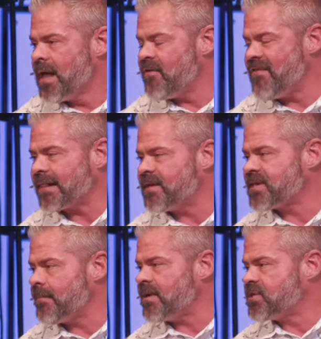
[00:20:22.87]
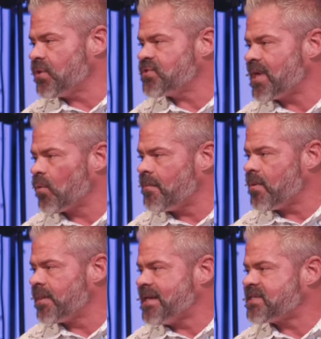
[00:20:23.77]
In fact, this coming Tuesday, we're going to be
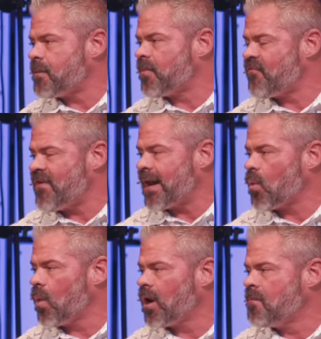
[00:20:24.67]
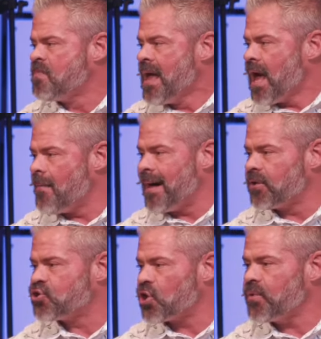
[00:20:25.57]
releasing a prophetic word
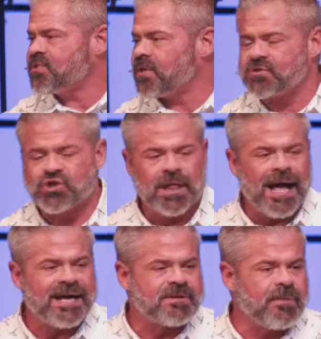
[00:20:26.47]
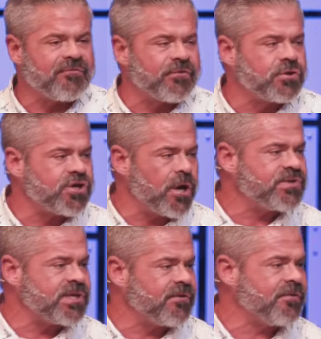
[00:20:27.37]
about Joseph. July is a month for
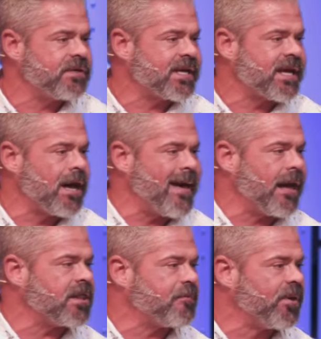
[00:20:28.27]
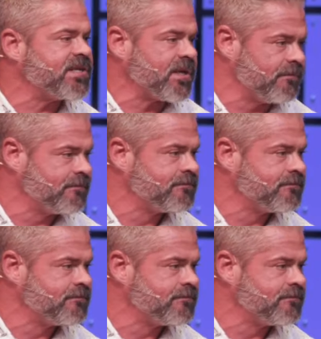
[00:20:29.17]
Joseph to come out of the prison.